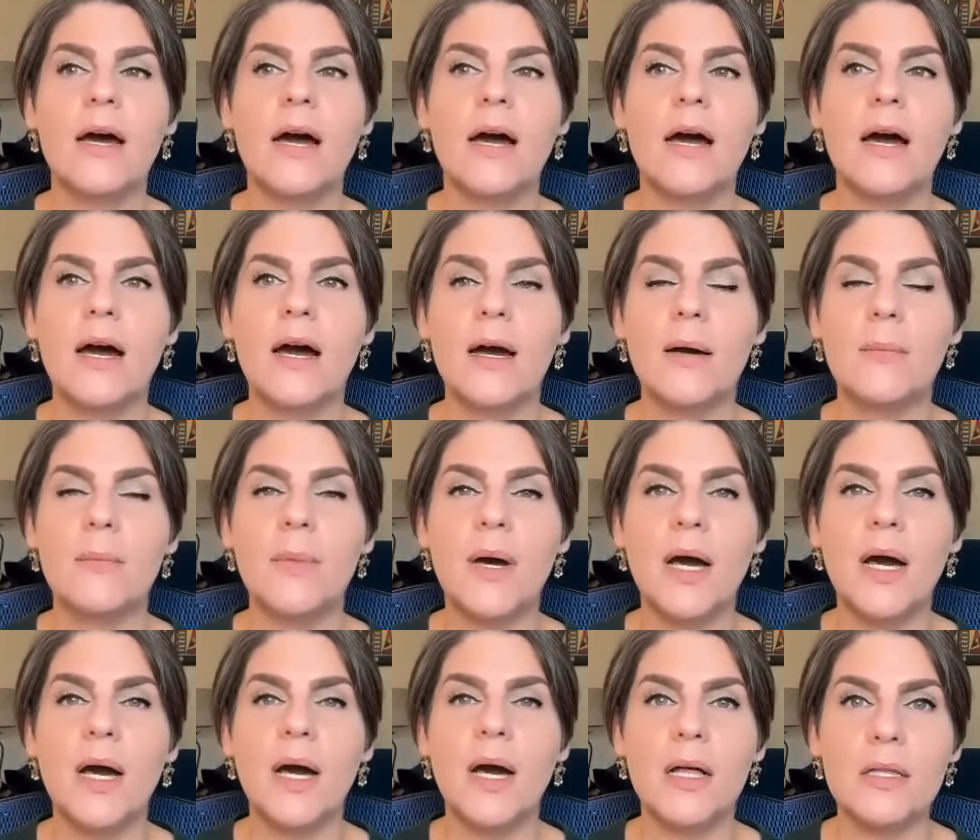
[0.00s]

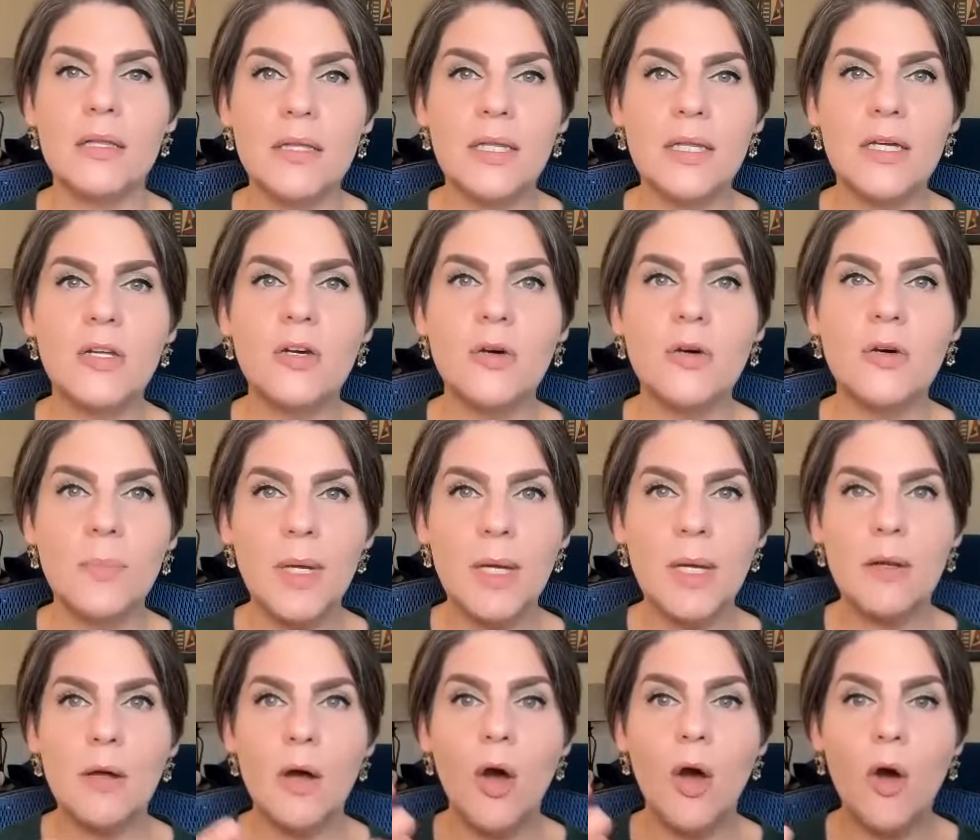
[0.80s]
um, a little
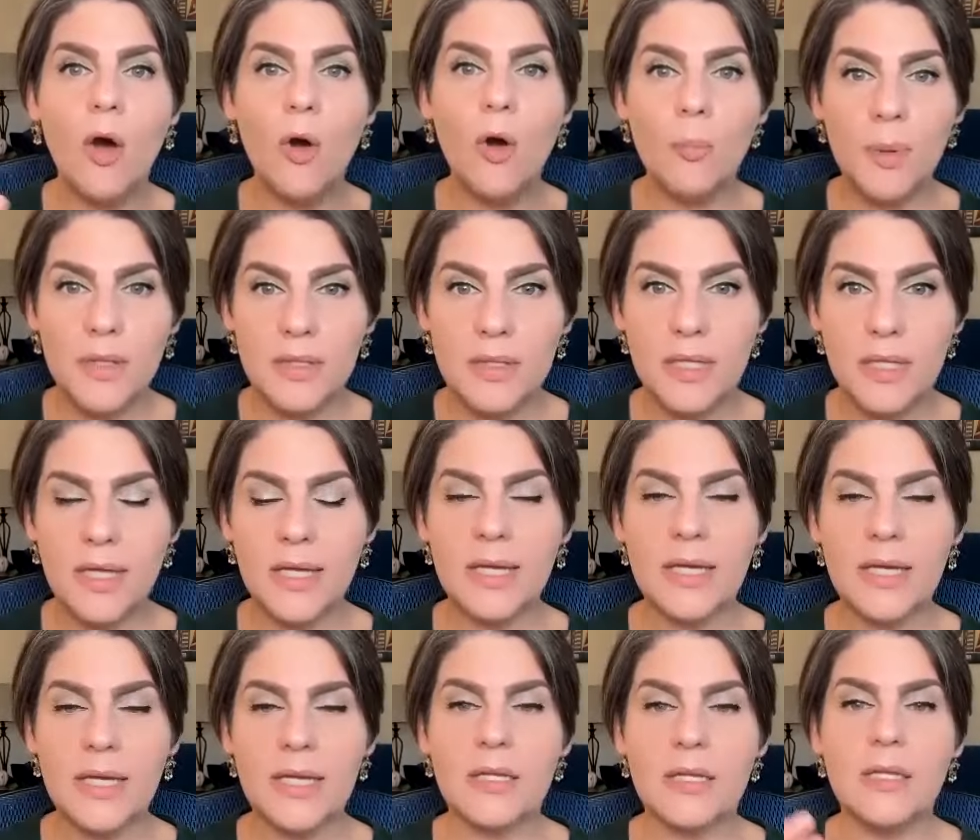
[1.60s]
bit
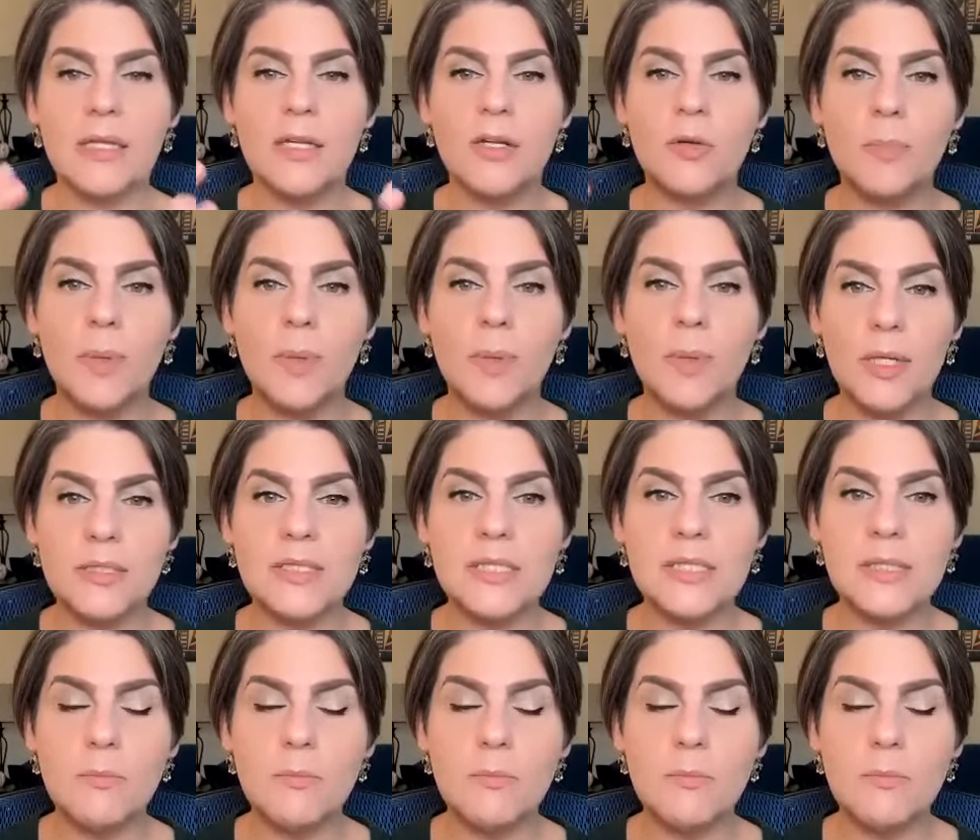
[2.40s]
openly and a little bit